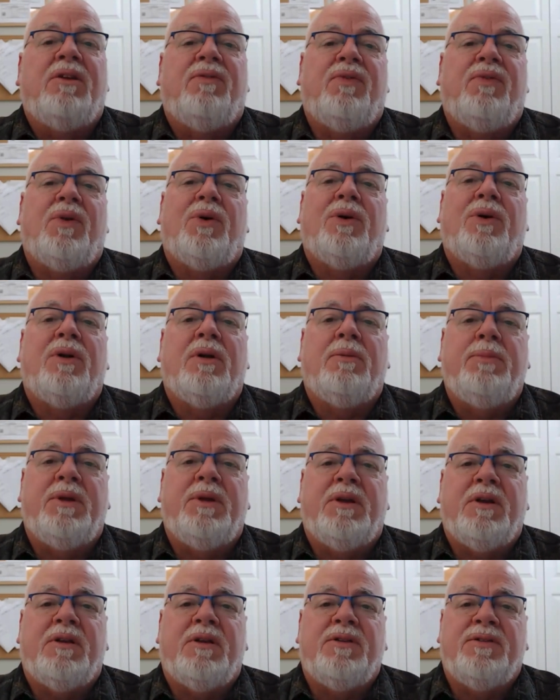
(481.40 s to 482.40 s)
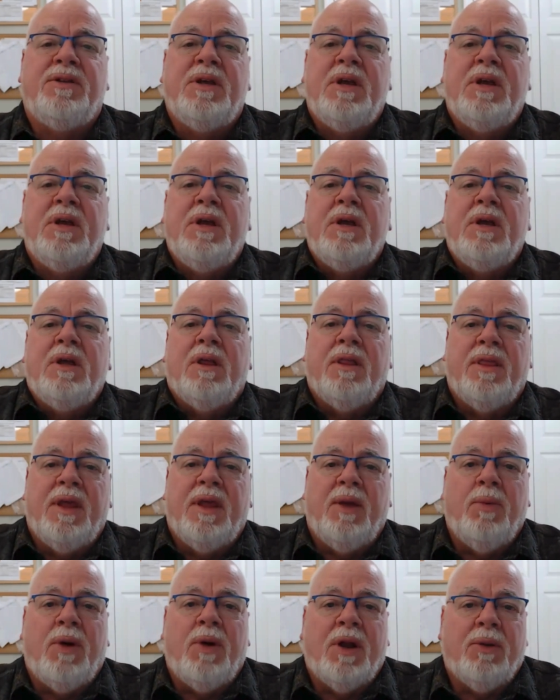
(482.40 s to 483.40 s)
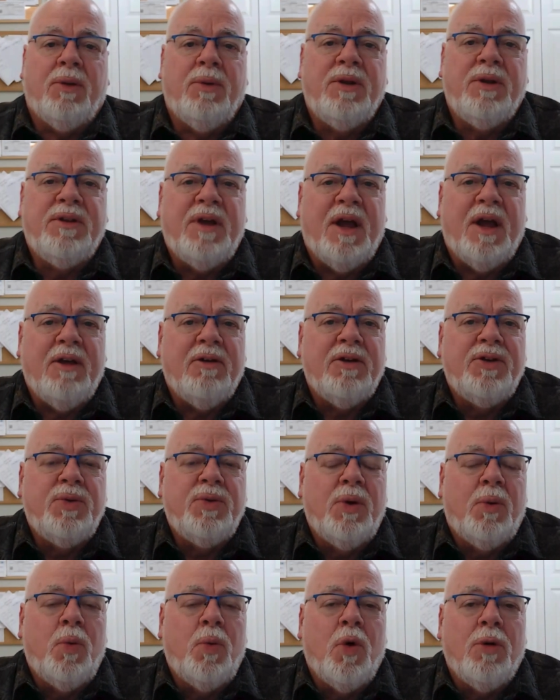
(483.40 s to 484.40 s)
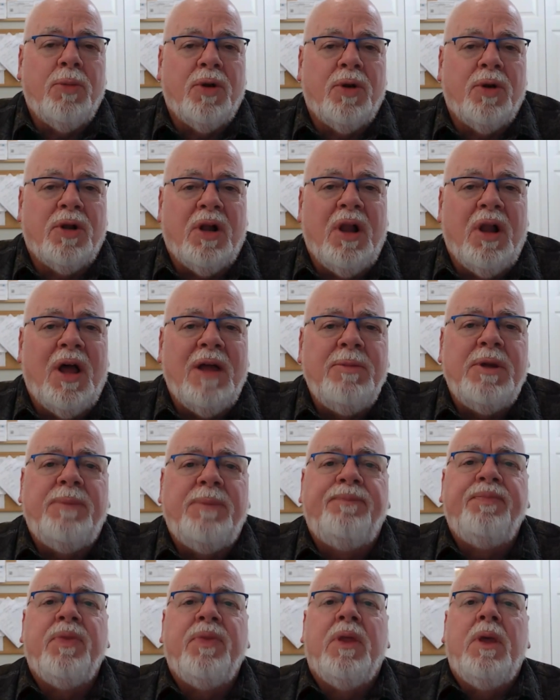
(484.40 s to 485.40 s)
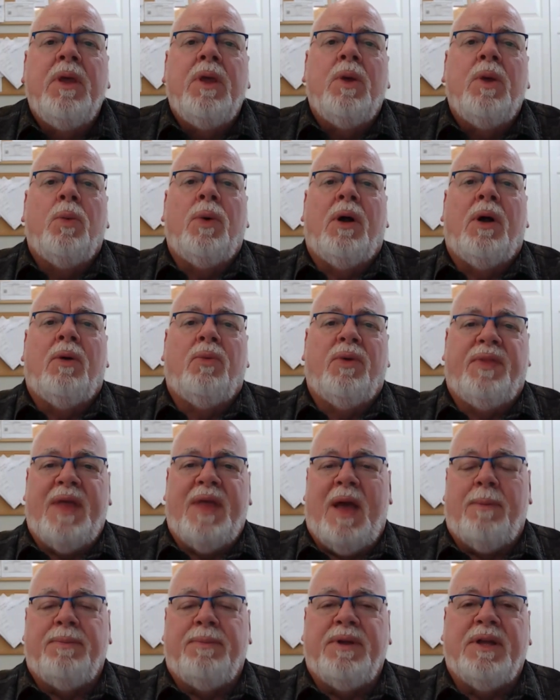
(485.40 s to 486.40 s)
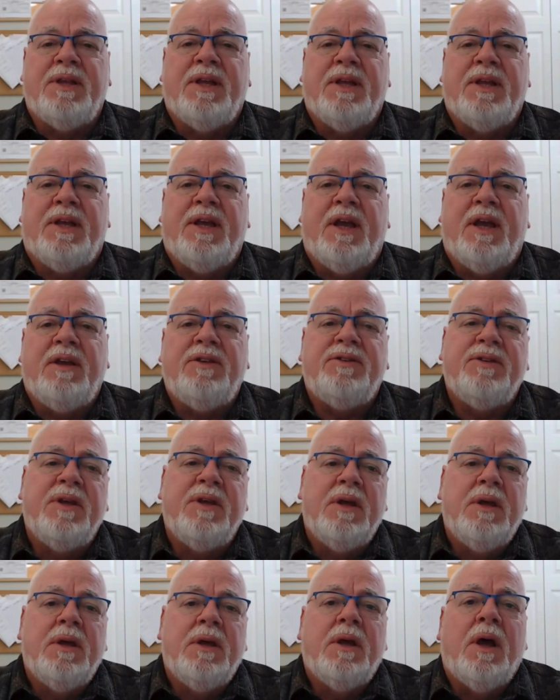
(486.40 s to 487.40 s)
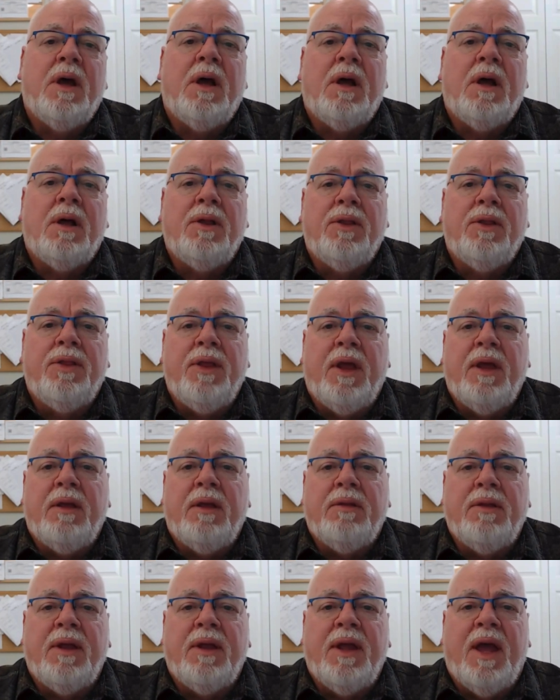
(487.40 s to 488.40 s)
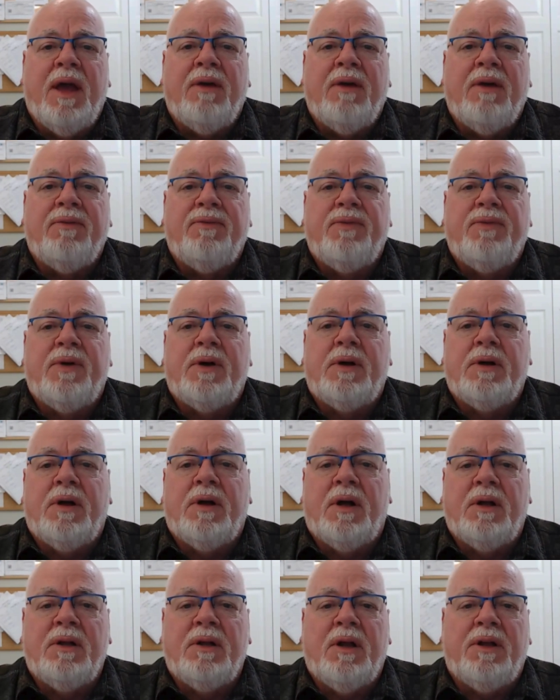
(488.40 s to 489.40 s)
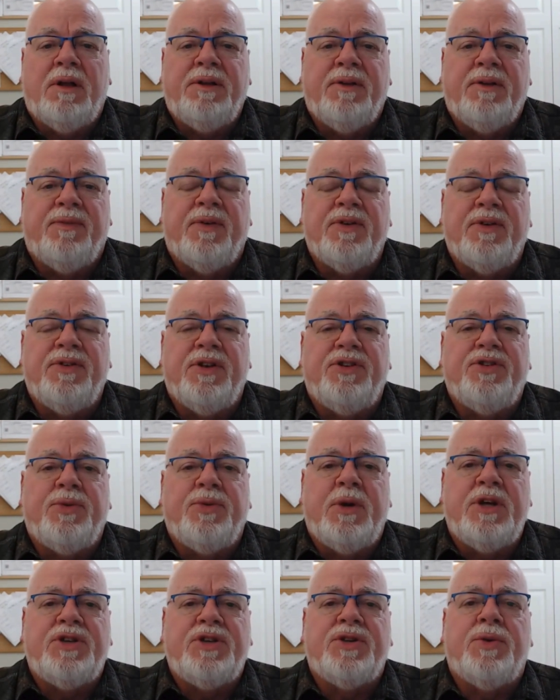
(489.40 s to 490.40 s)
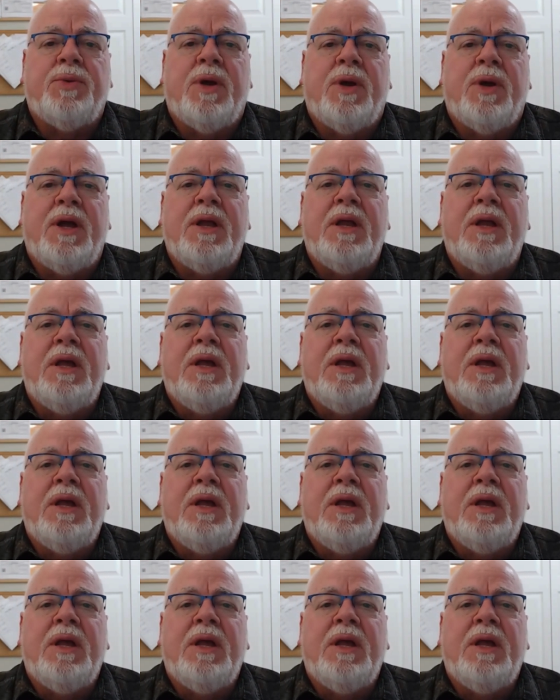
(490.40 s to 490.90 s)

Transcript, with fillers: Florida because they want to retire into a warmer climate. Well, with that being the case, uh, they they have uh, a, different situation, right?